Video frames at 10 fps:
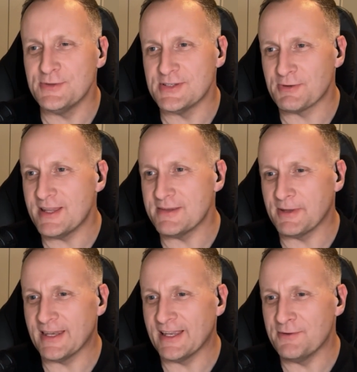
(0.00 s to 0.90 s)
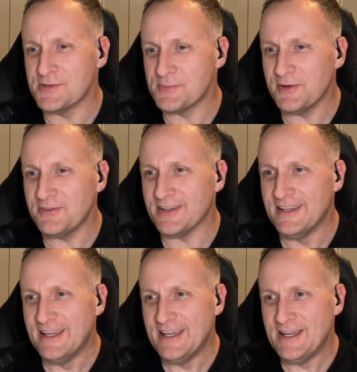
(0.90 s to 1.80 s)
us right at the beginning, and it was a bit of
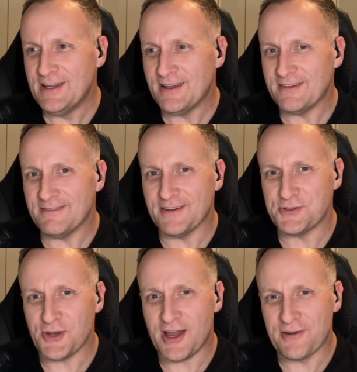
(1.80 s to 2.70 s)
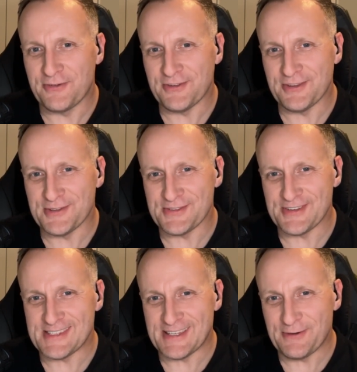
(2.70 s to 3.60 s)
a shock for those of
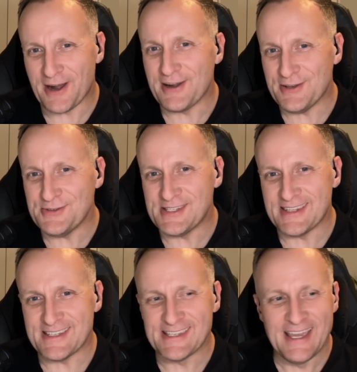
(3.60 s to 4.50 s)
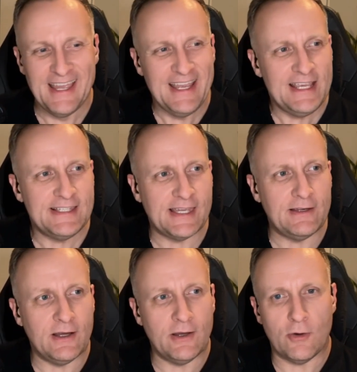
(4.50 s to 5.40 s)
us that aren't used to this. He
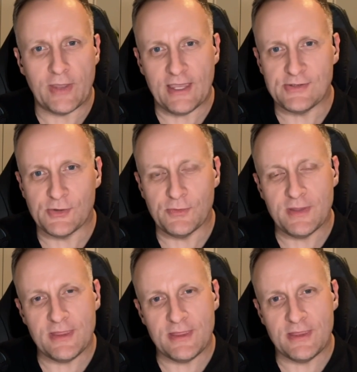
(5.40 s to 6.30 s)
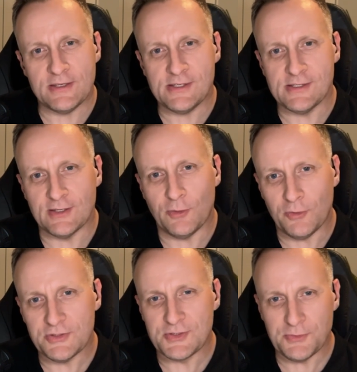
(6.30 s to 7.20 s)
said, okay, so this is an
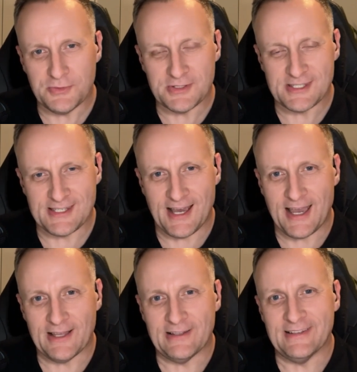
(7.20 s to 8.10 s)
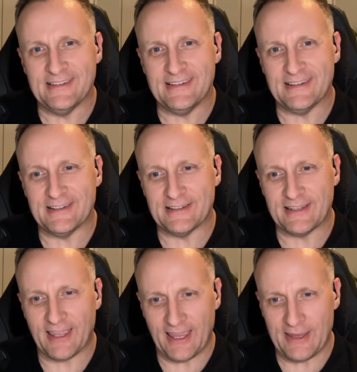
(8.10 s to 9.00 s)
old school style
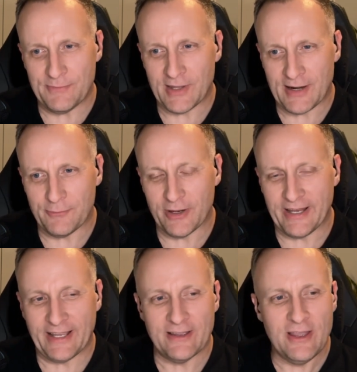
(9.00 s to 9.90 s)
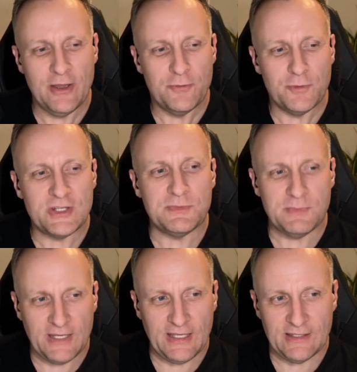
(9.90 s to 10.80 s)
game that I'm running, which
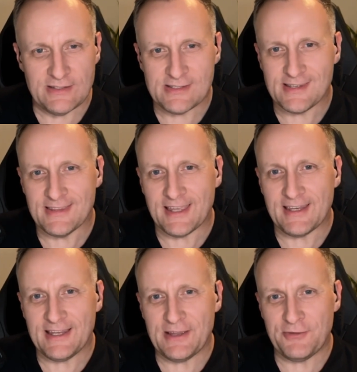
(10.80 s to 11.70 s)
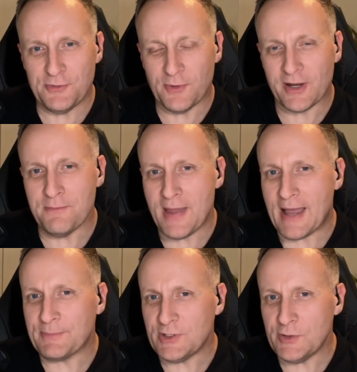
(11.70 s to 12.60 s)
means that if you want a
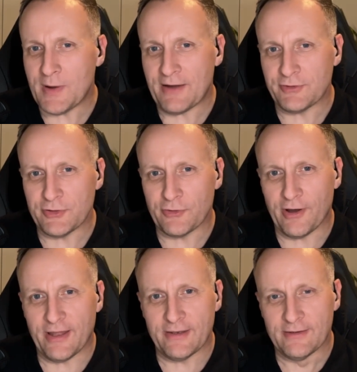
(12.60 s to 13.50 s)
map, you have to draw it.